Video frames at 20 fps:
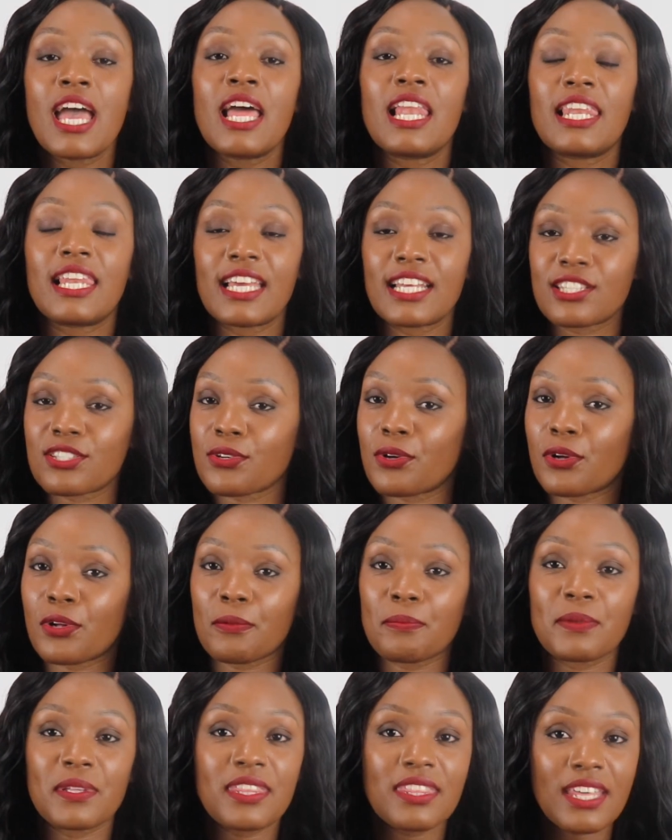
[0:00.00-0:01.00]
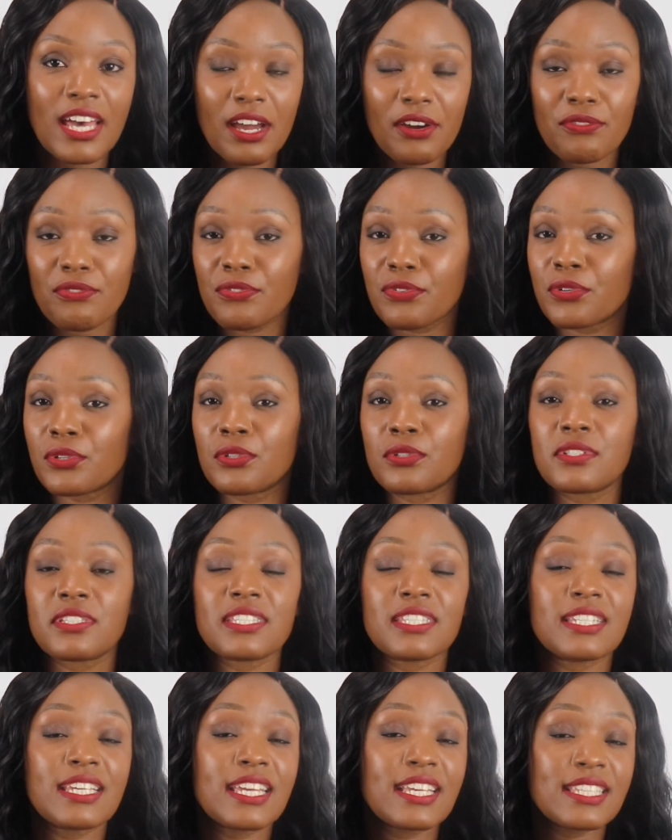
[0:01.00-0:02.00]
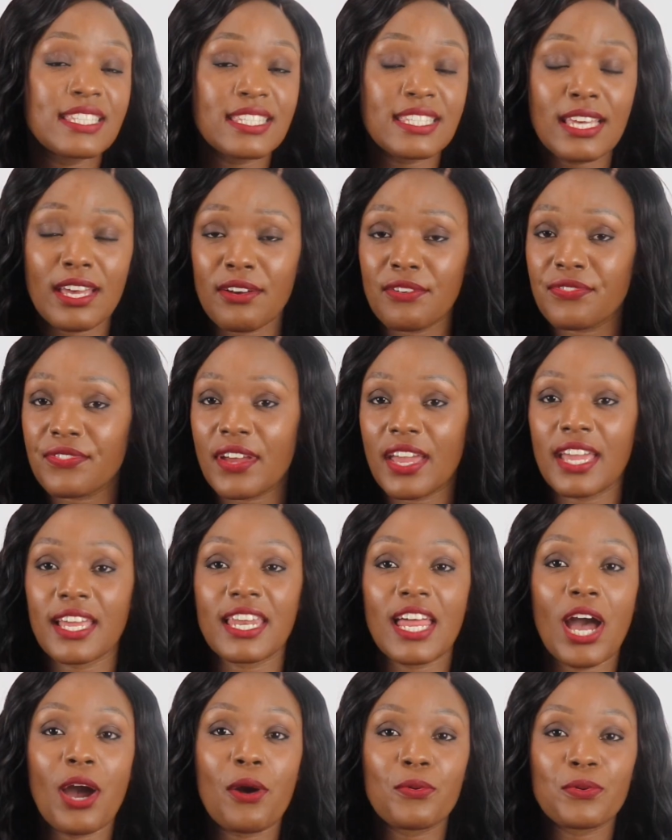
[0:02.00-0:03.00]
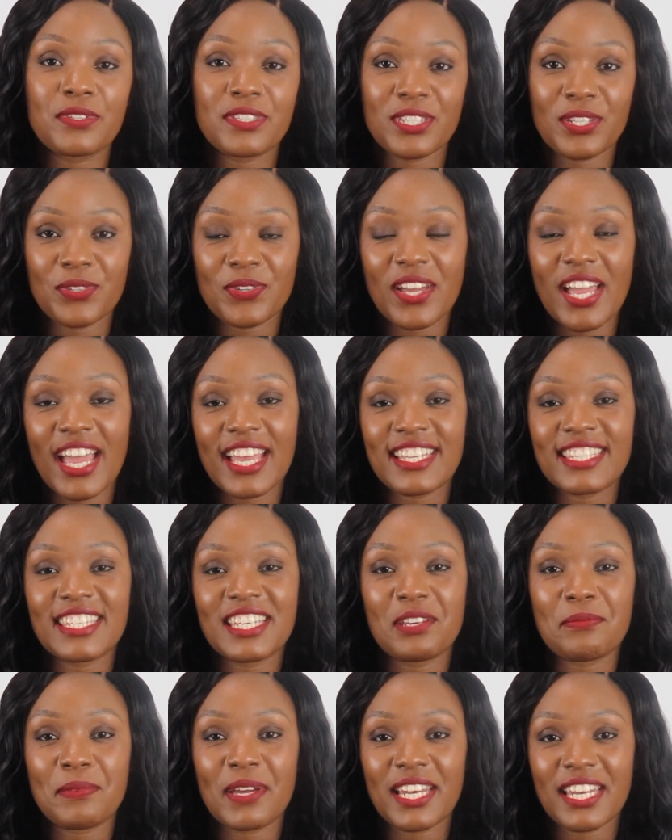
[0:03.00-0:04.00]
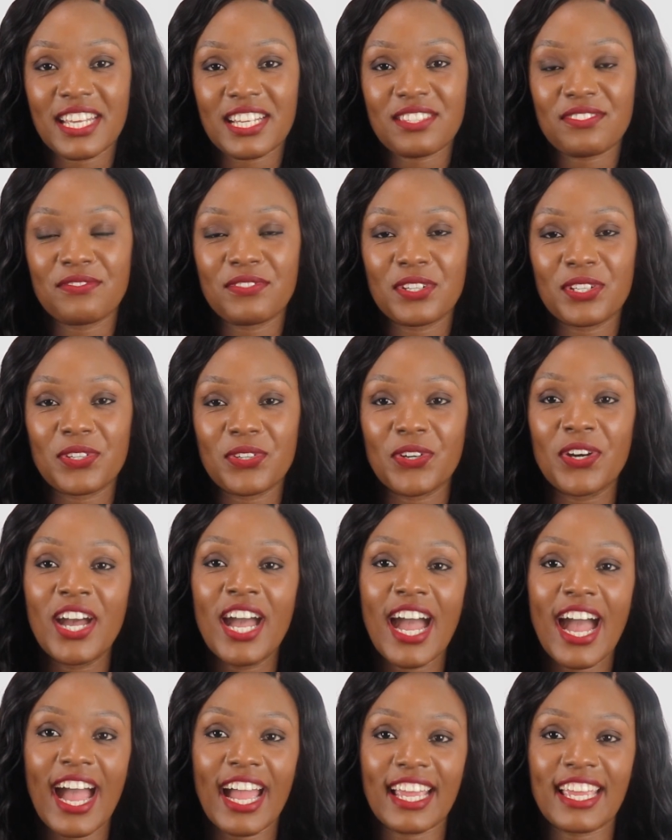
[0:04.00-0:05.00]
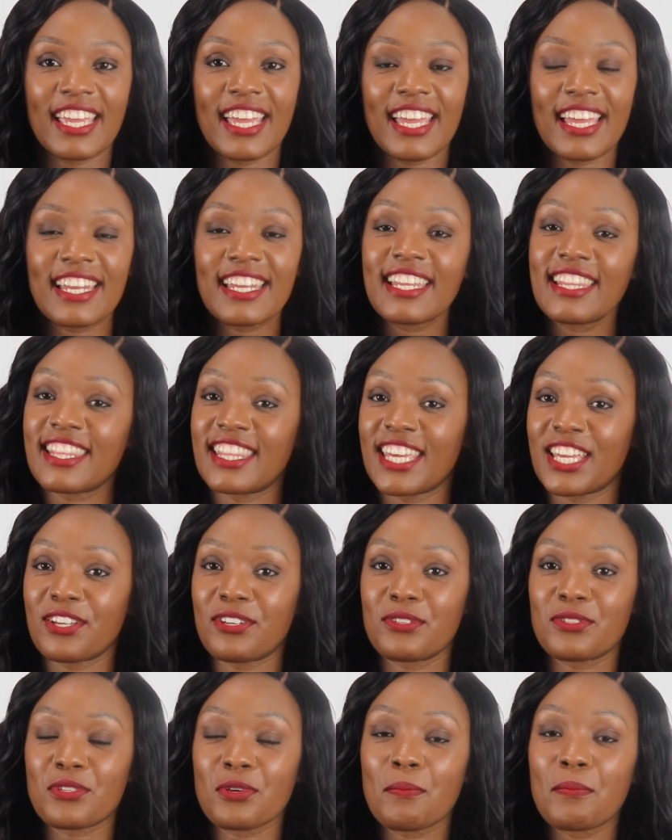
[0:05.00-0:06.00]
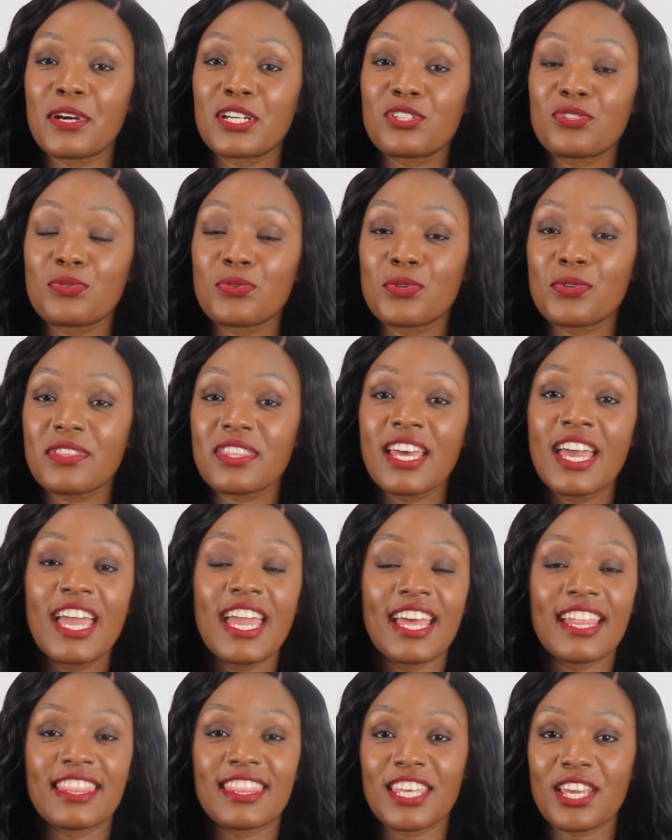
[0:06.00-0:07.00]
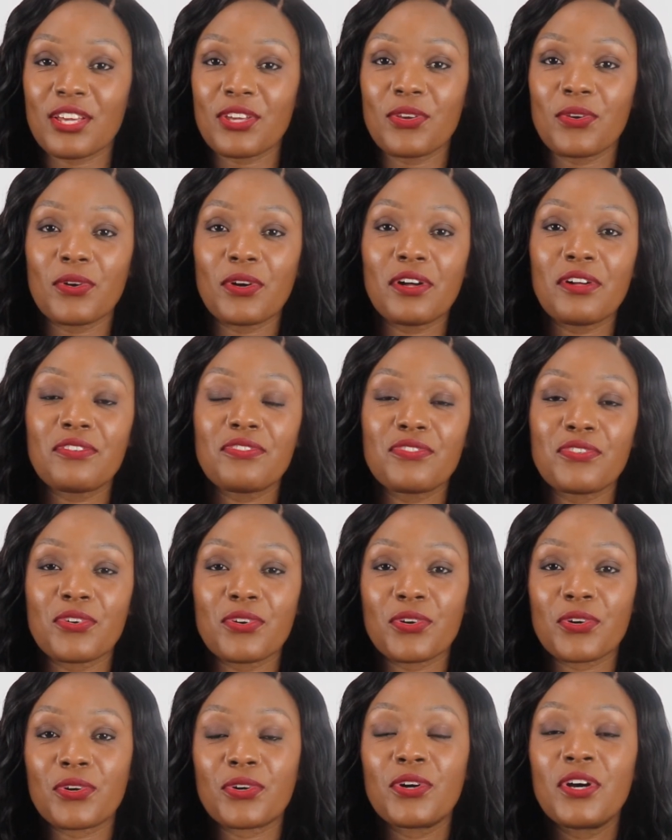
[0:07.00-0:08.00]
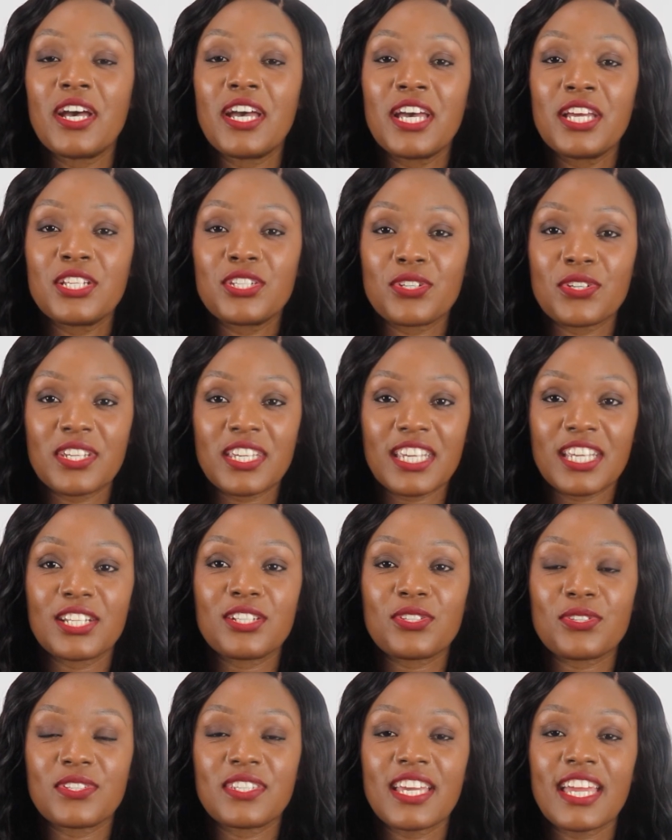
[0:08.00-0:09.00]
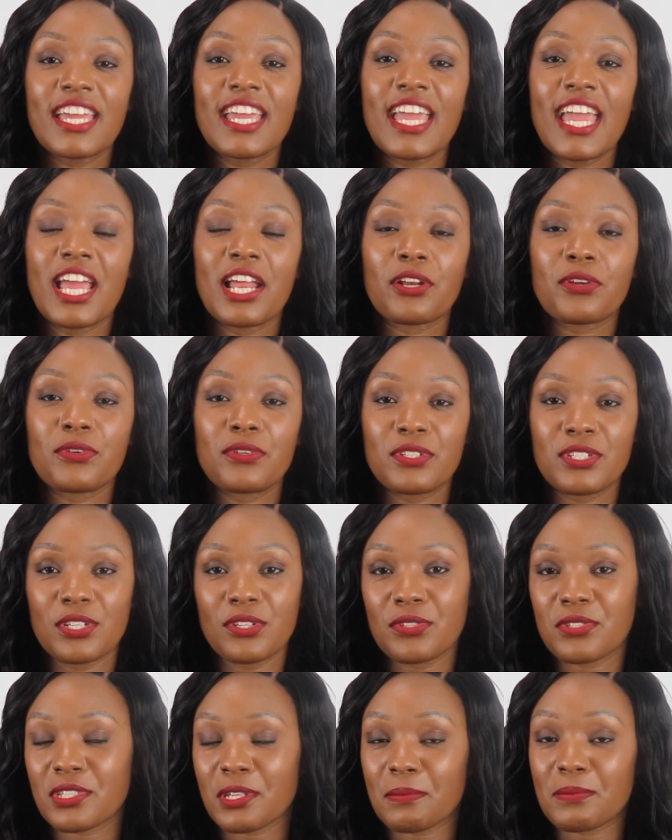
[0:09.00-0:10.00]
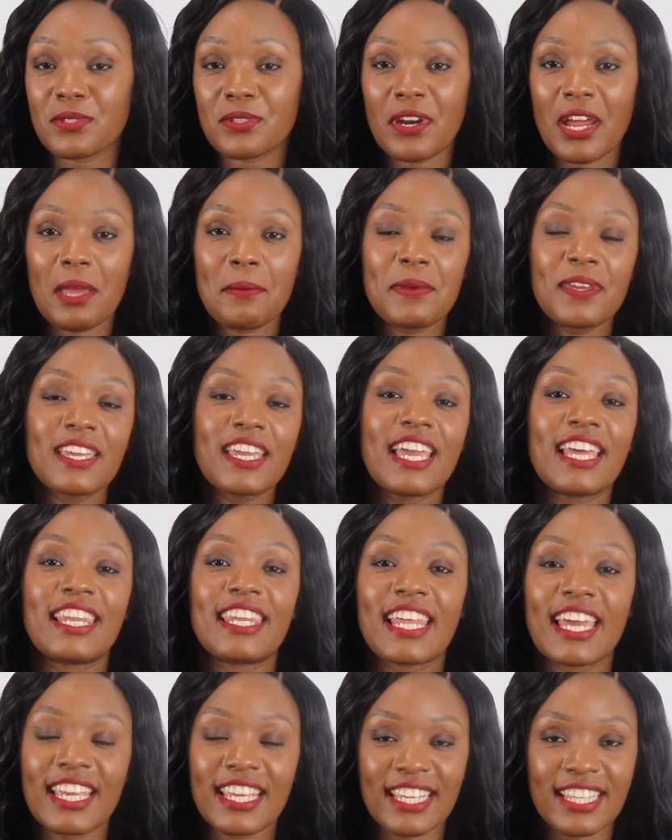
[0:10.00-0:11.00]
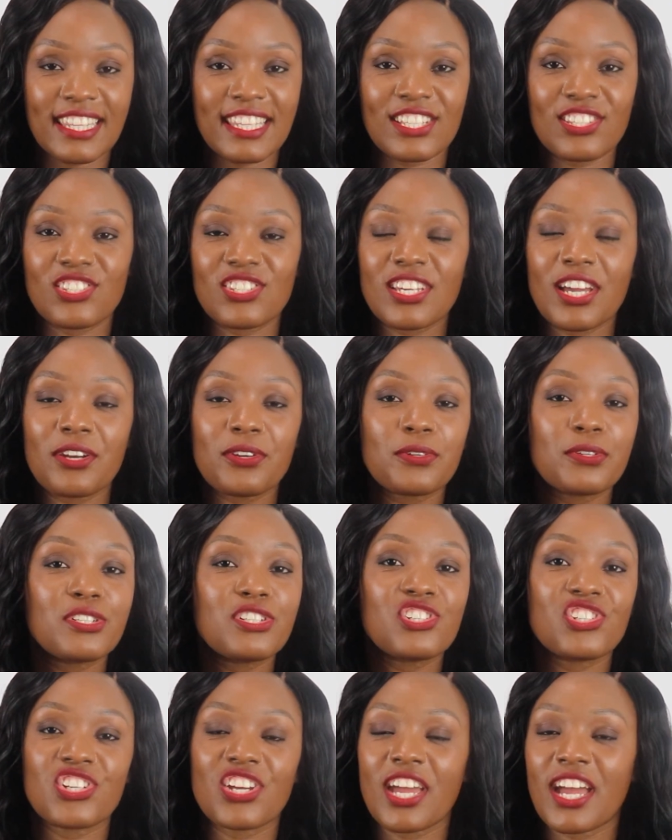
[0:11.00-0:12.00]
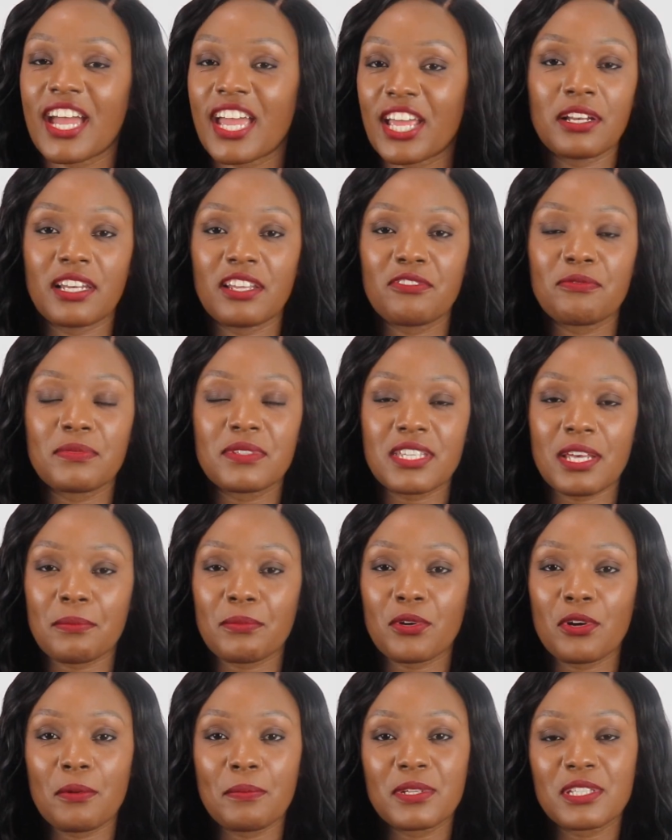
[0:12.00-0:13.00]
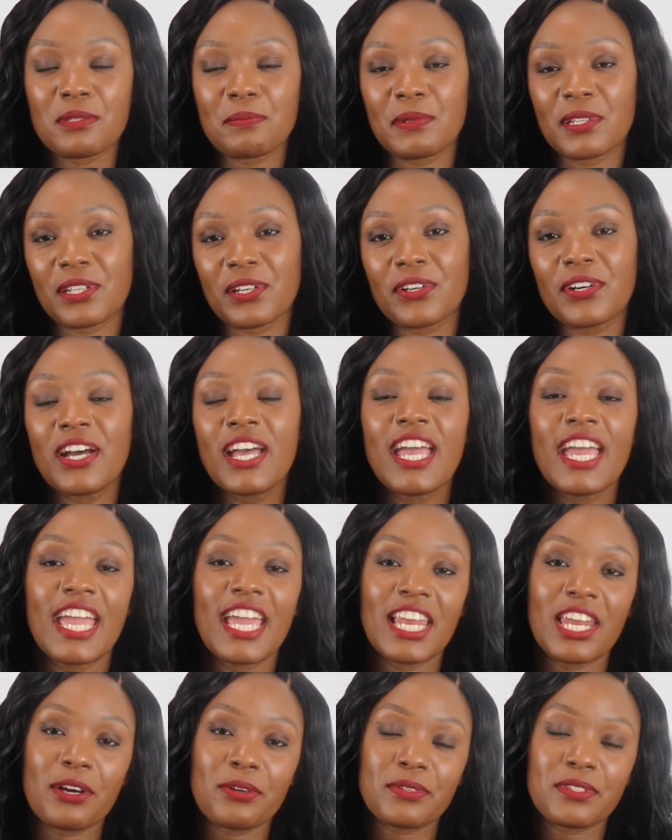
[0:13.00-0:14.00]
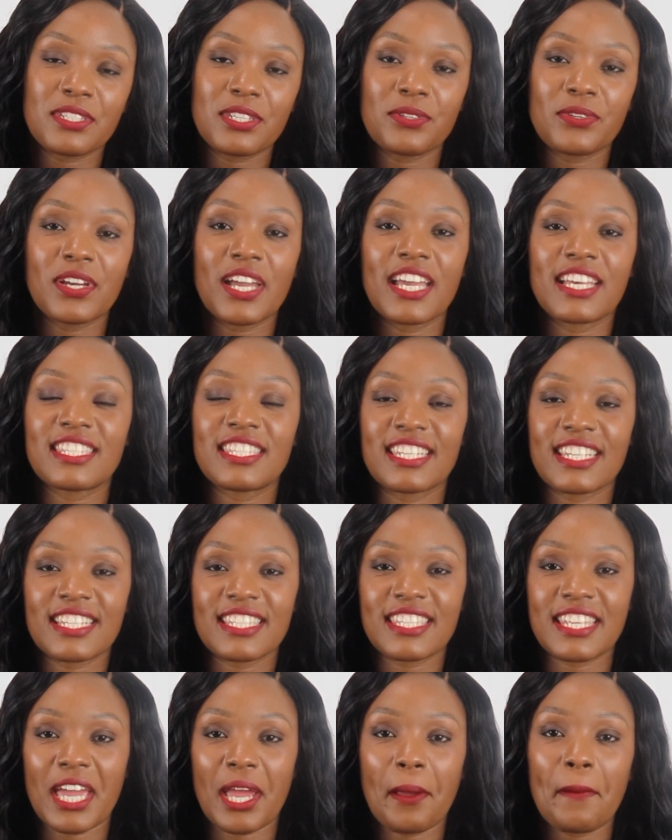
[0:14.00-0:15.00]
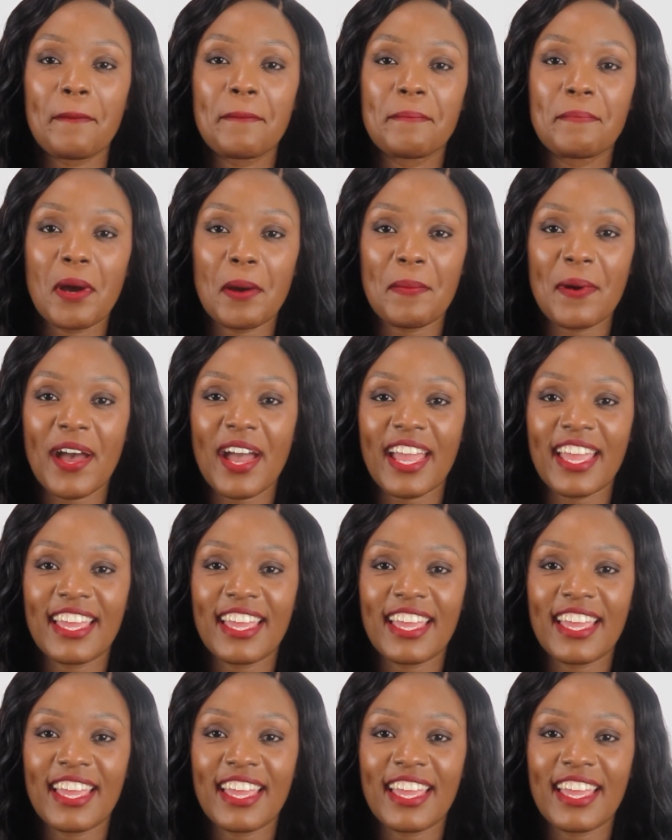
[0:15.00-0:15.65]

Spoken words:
Let's all be thankful, stay safe, and I will see you guys in my next video. Again, thank you so much, Ruth, and thank you all for tuning in today, and continue subscribing and liking this channel. Share, leave some comments below, and I will see you guys next time. Bye bye.